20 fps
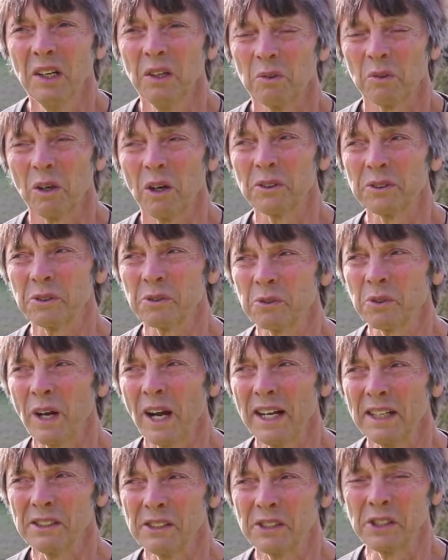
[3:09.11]
We're also
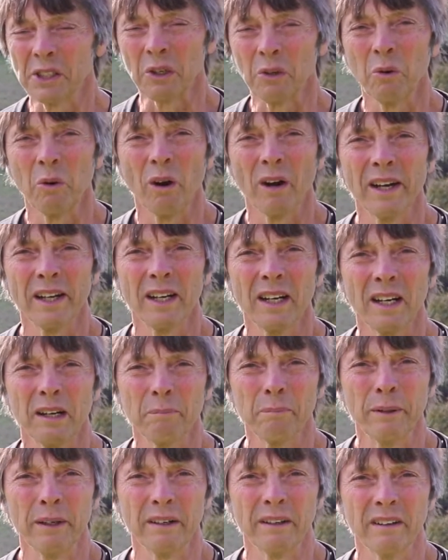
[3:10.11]
trying sequoia
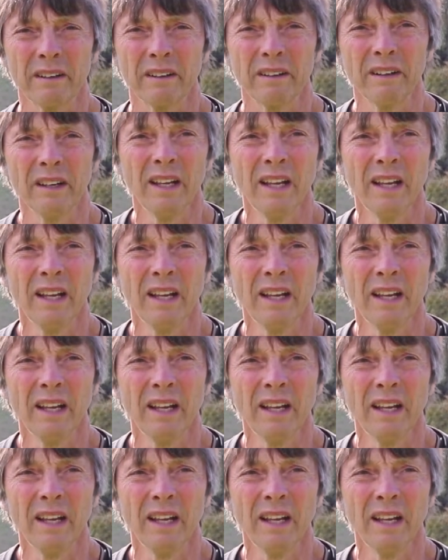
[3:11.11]
up here.